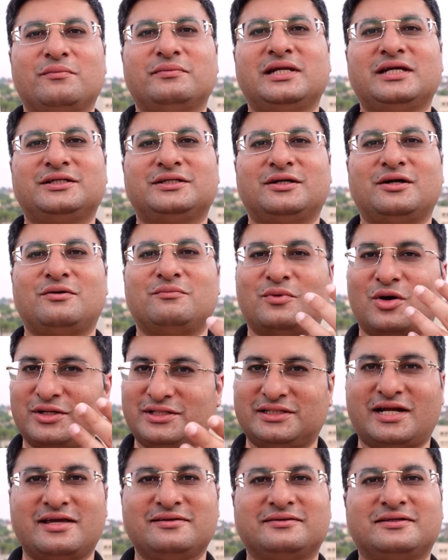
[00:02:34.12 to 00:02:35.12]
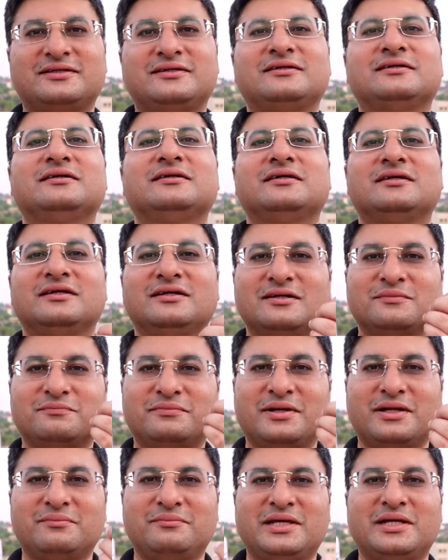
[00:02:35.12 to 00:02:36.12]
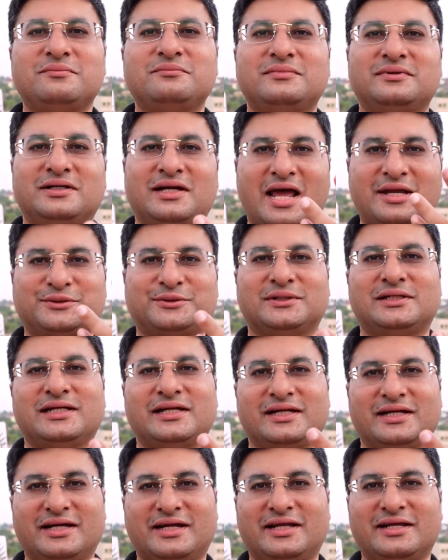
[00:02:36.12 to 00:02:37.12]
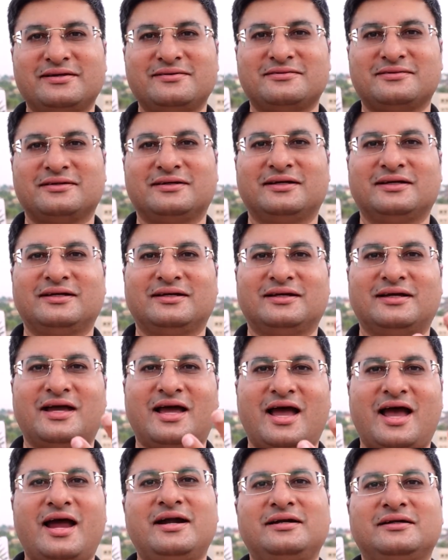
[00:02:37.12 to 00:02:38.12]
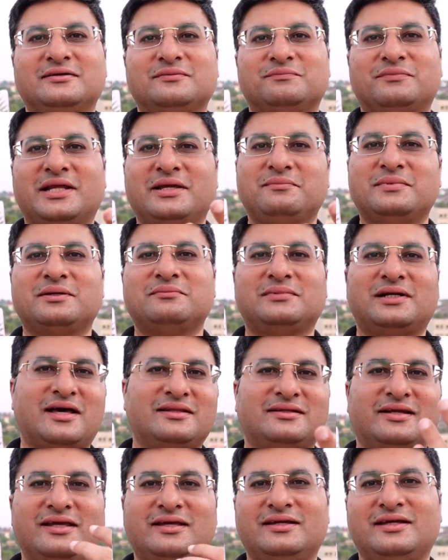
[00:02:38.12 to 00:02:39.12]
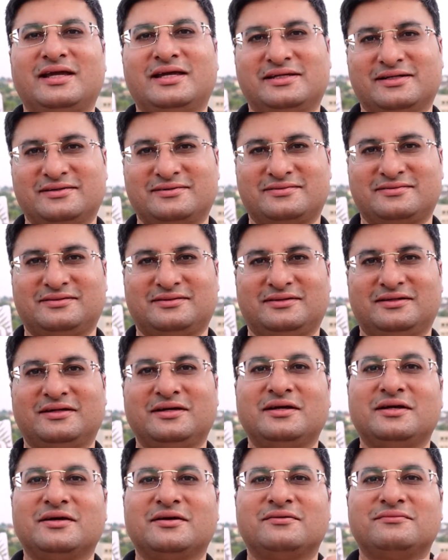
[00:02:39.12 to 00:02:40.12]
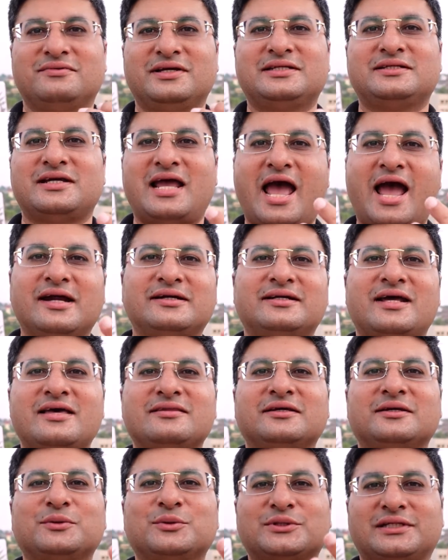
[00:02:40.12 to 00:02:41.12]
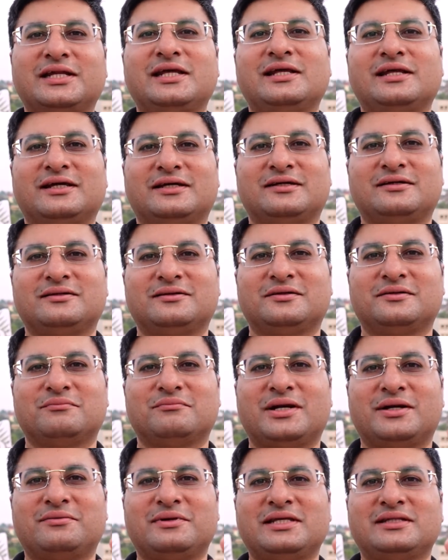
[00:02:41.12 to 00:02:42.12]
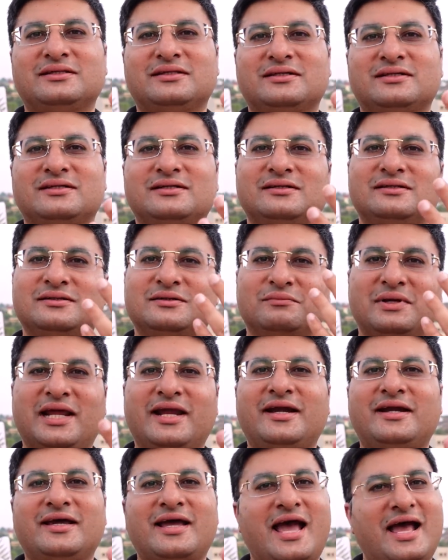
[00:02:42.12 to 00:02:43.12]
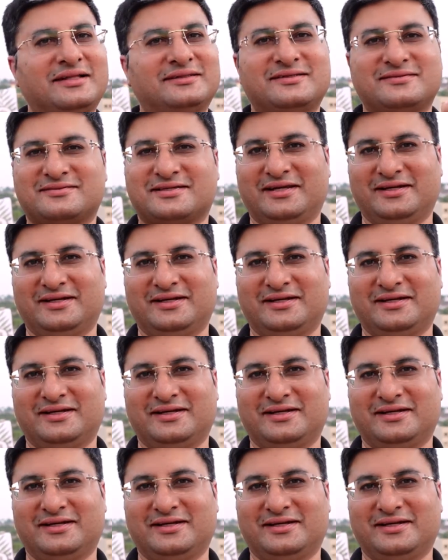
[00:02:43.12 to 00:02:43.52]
is a combination of moisturizer, natural ingredients and premium lathering agents that provide a cushioning layer between the blade and the skin.